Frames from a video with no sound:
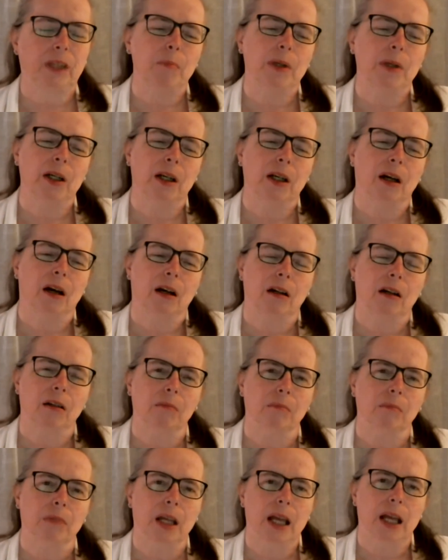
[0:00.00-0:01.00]
But
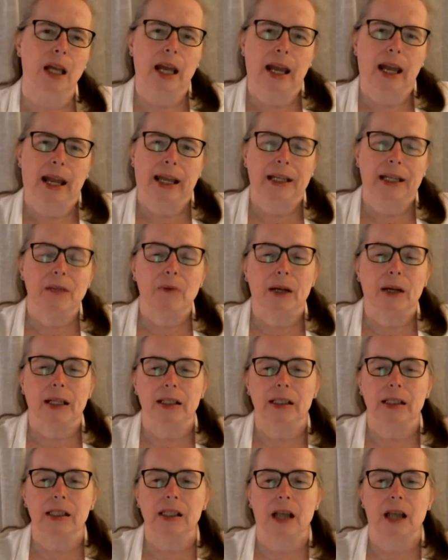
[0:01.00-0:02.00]

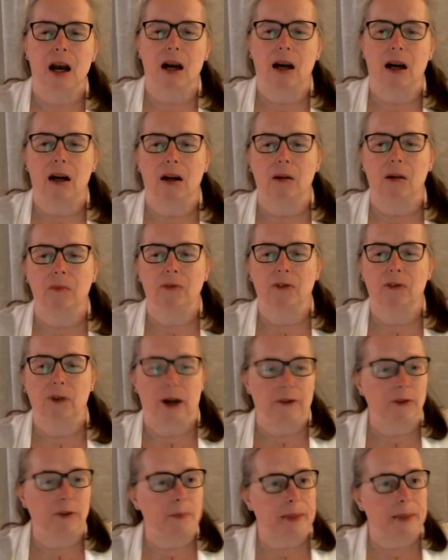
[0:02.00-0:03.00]
anyways, for
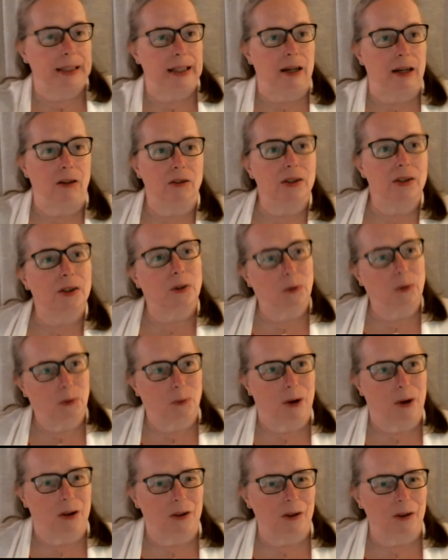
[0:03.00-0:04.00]
everybody else,
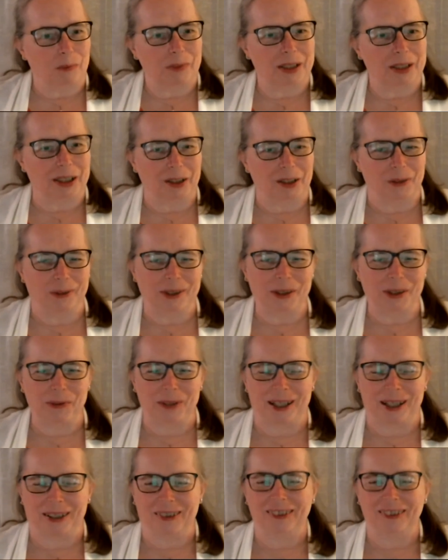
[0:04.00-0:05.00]
welcome to you as
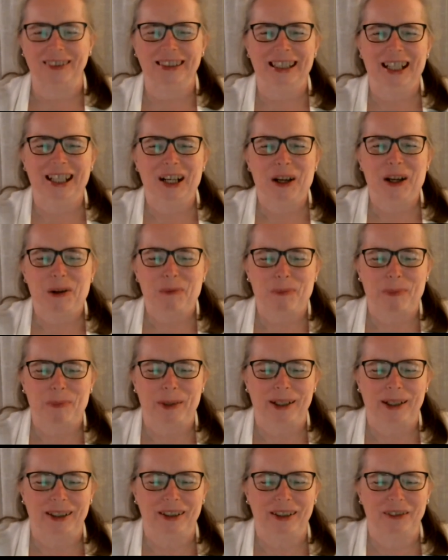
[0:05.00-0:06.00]
well.
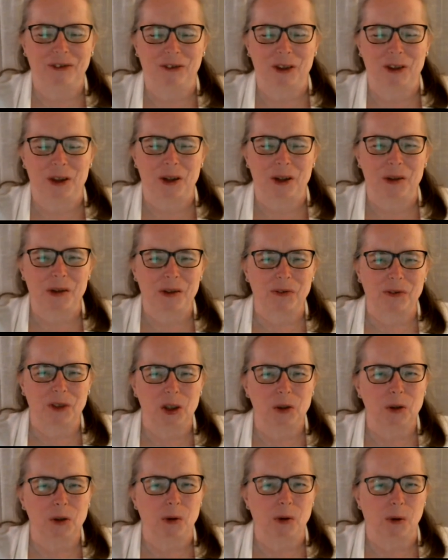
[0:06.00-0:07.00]
But for those of
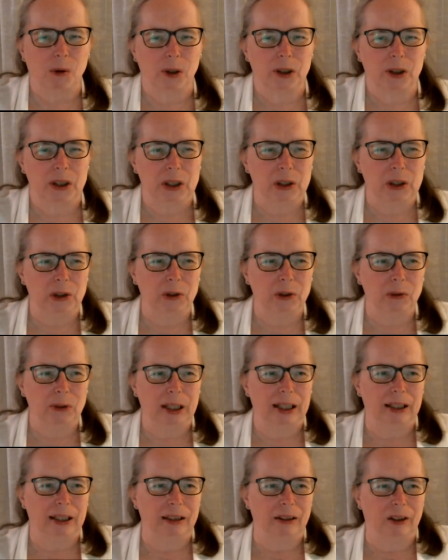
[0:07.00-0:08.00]
you who are new
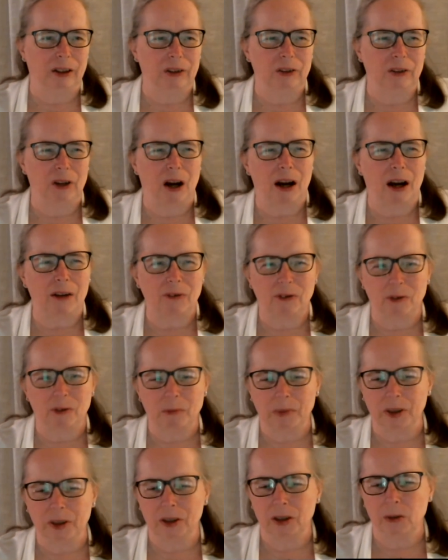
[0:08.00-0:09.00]
and are not
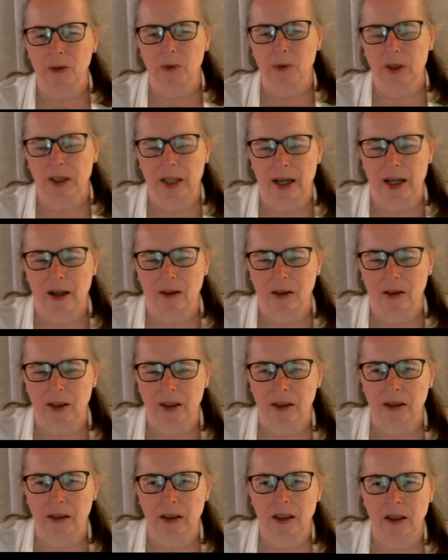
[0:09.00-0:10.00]
familiar with
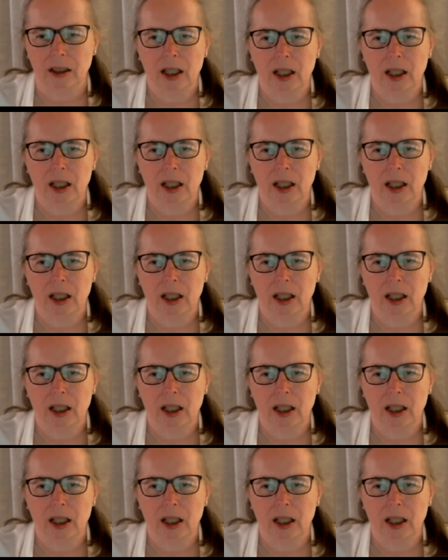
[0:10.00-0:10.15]
Ellen,